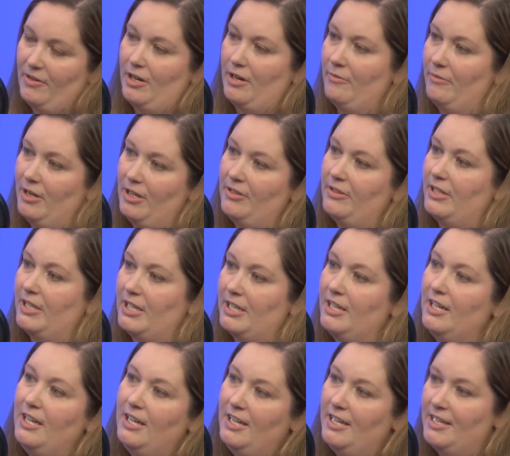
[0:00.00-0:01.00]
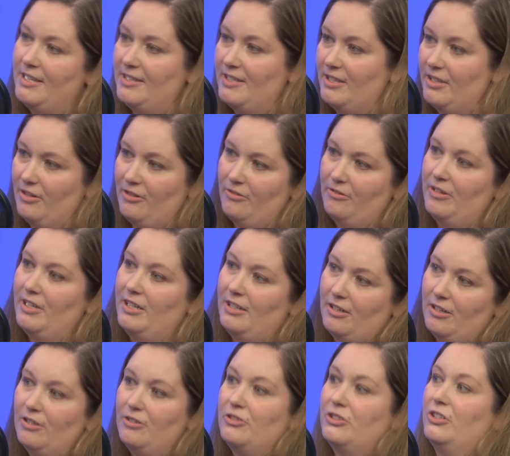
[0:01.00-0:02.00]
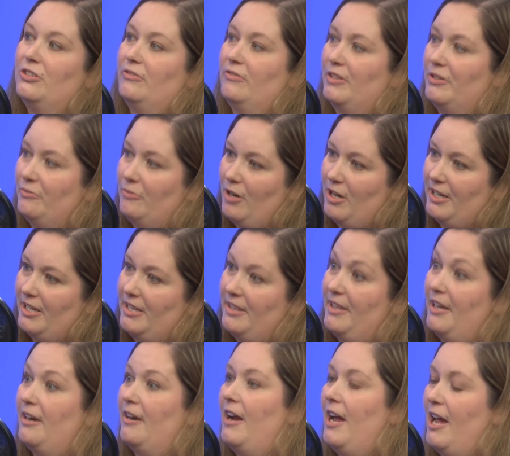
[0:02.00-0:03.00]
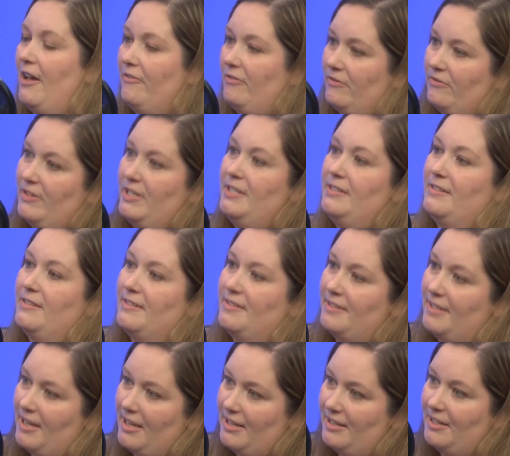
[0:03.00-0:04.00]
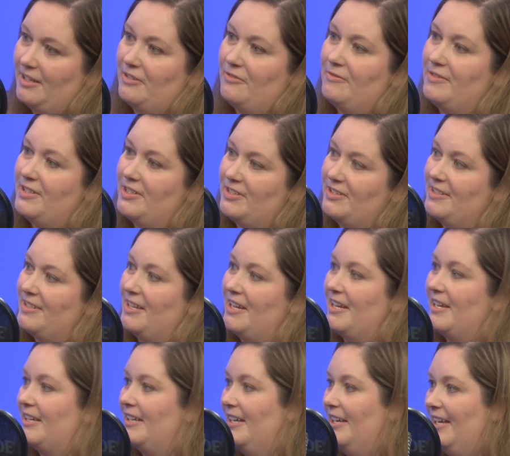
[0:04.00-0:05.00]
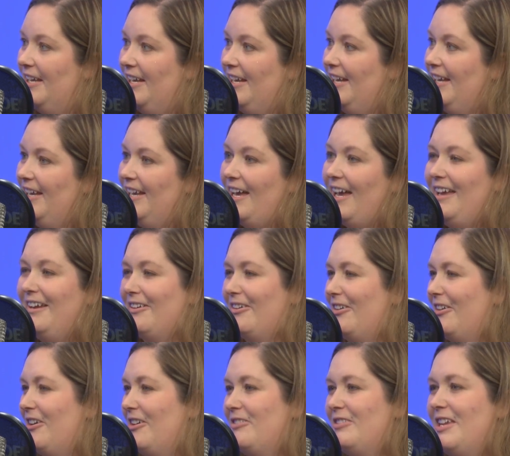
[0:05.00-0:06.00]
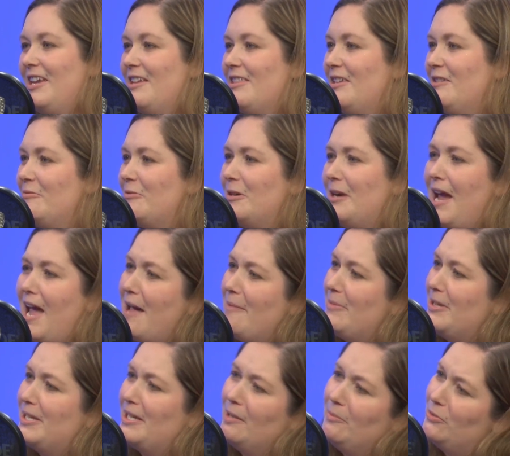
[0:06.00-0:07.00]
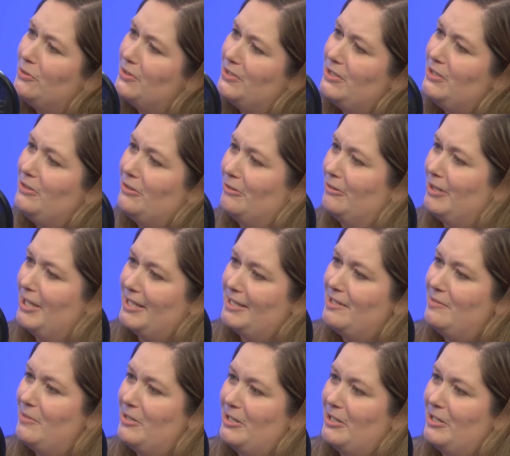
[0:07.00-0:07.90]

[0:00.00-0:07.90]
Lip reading: very wealthy, and so her children wanted their half of his estate, and it was just like, I don't know. They were a happy couple too, like to